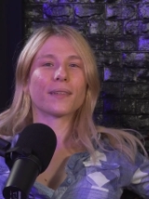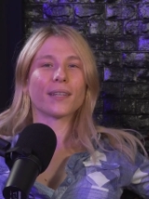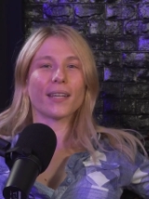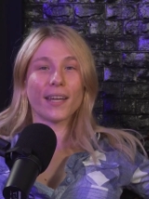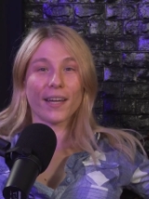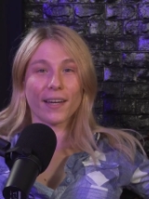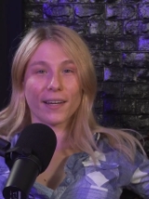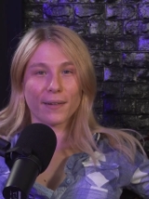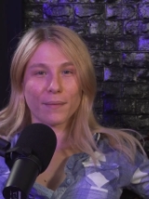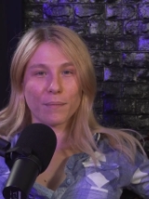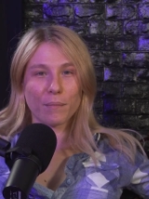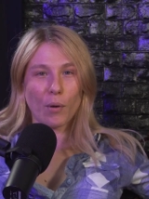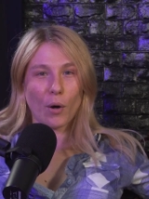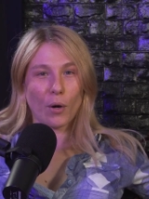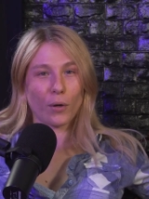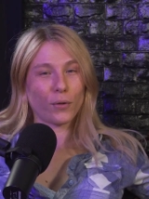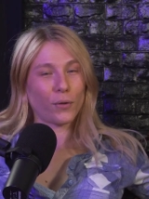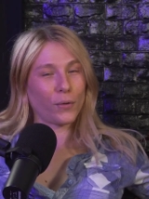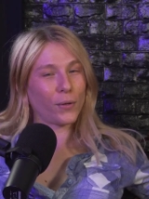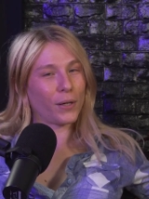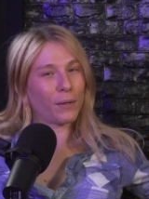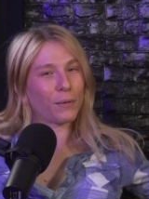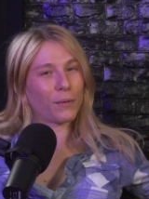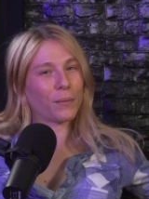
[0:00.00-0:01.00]
Yeah,
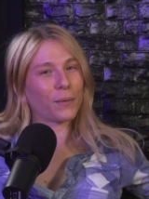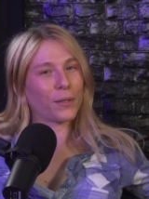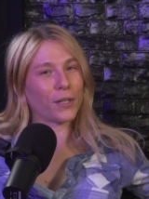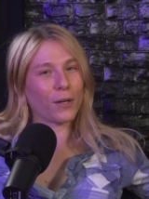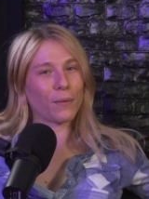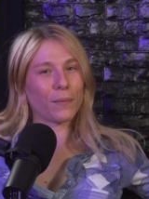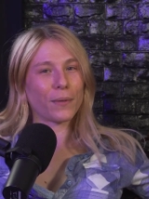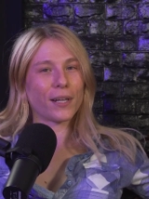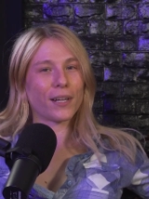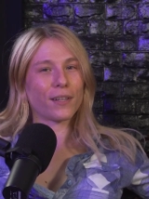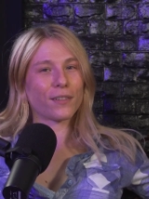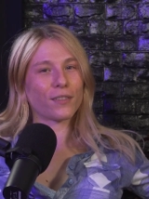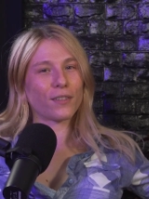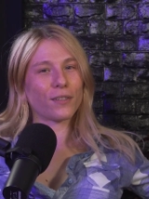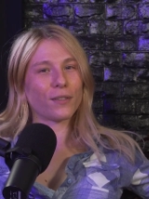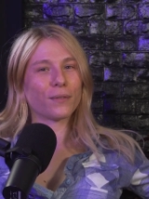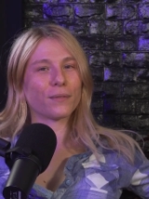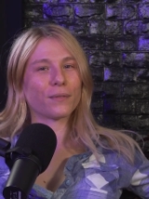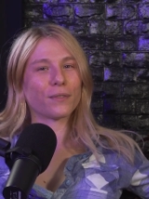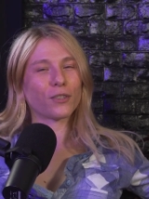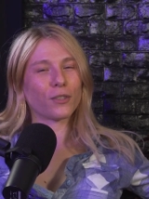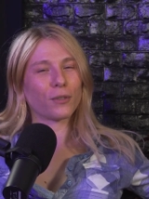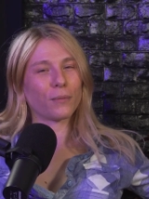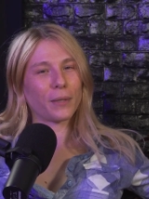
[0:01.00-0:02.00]
part three will be coming out
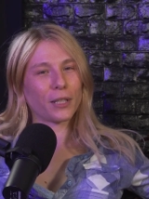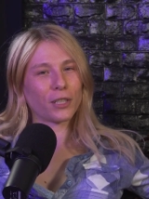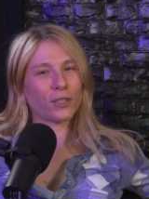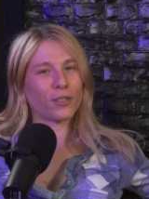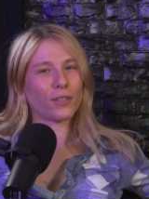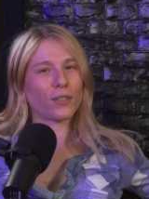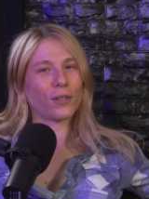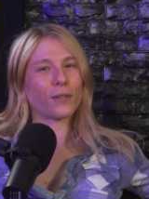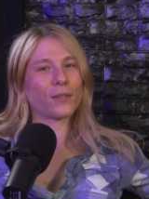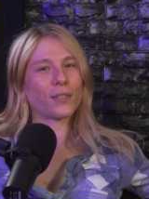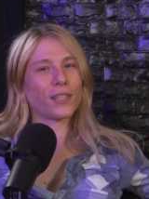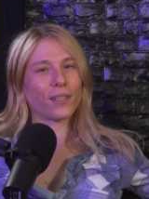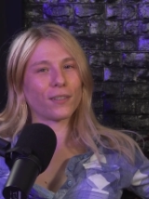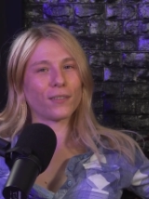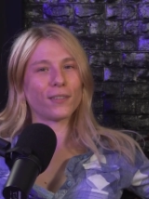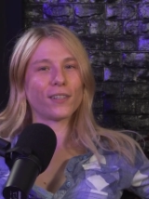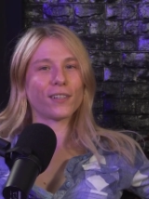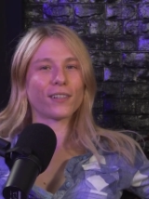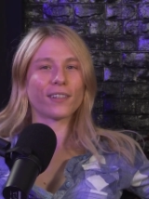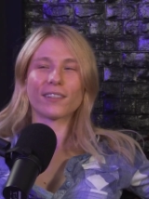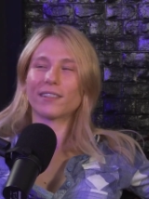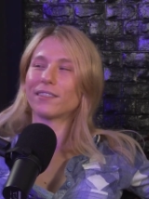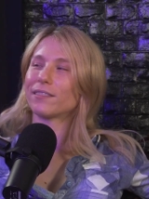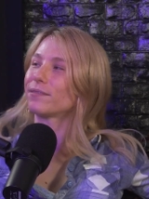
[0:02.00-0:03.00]
soon, so make sure you go take
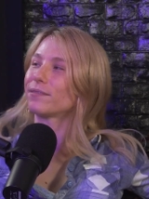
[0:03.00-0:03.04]
a look.